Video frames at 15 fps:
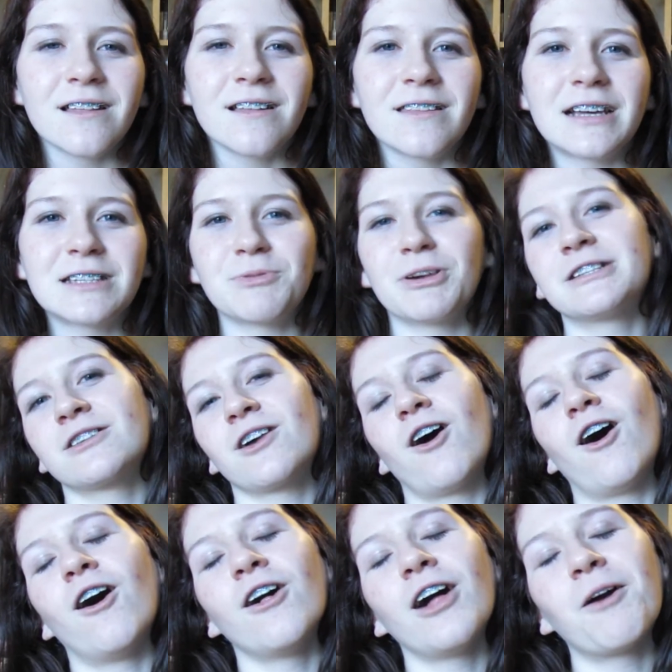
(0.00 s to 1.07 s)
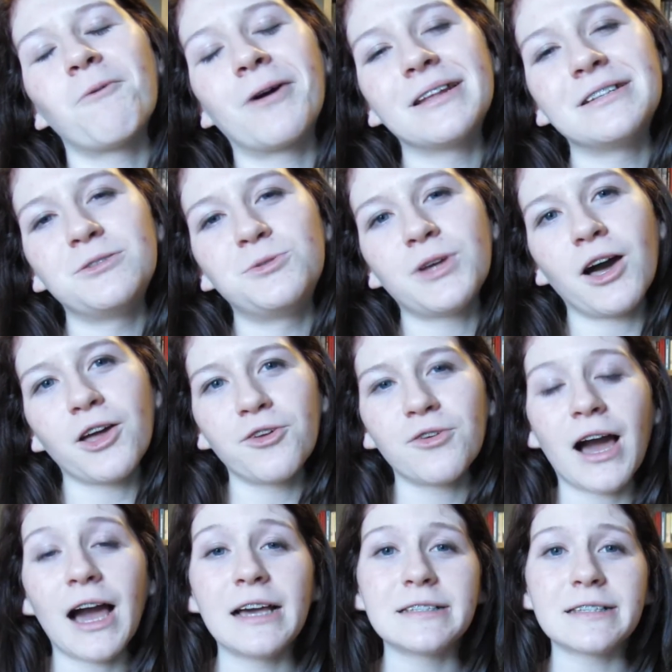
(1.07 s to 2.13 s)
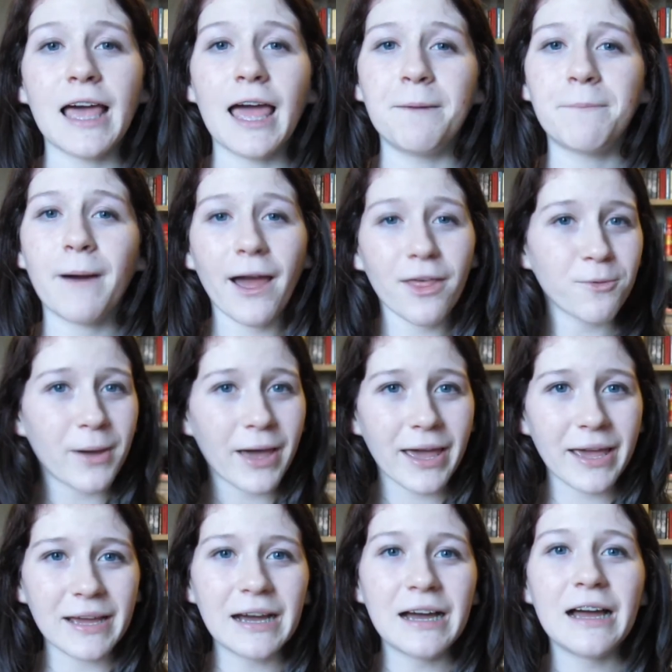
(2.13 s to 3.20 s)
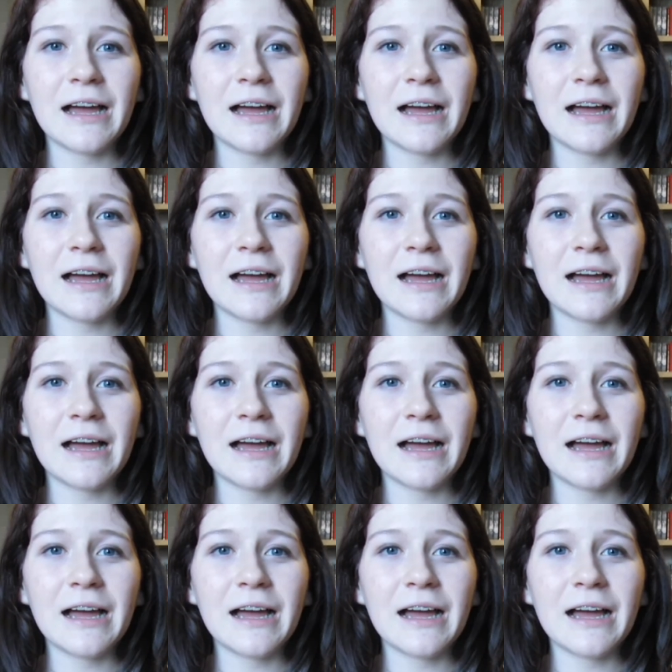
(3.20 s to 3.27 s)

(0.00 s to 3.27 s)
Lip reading: that's basically all I wanted to tell you guys. And by the way,